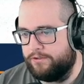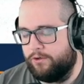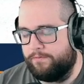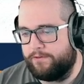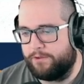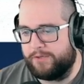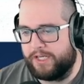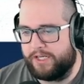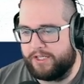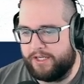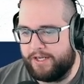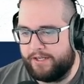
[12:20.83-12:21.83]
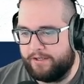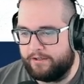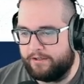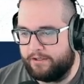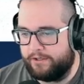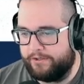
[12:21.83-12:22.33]
Hopefully we can get
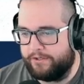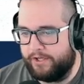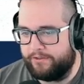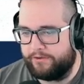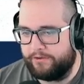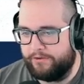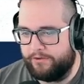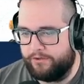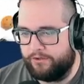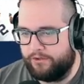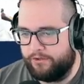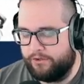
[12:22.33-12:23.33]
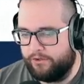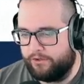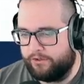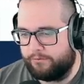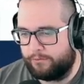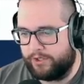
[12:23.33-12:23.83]
another
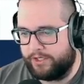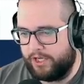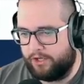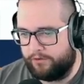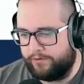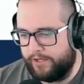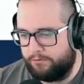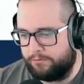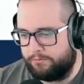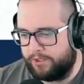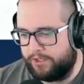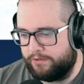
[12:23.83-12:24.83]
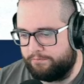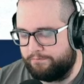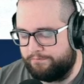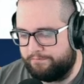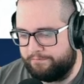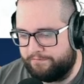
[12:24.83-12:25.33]
three and out, that would be
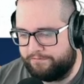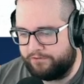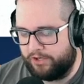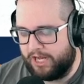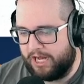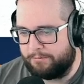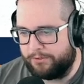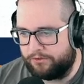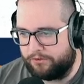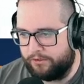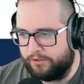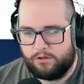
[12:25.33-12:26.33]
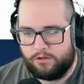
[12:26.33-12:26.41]
phenomenal.